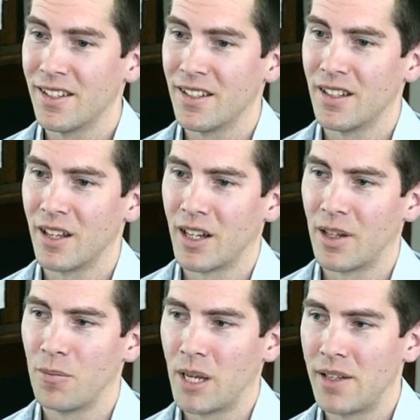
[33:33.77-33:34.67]

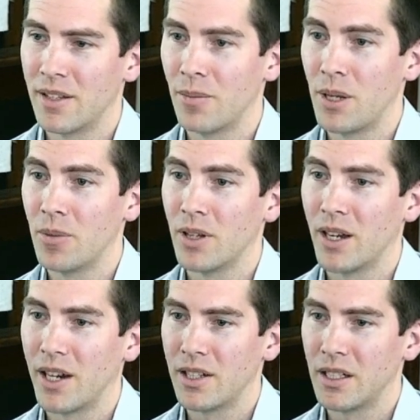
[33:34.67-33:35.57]
It means that people
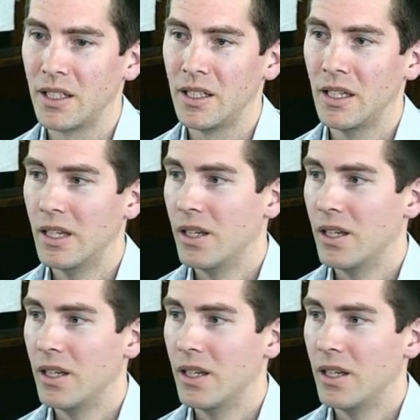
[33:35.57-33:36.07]
are actually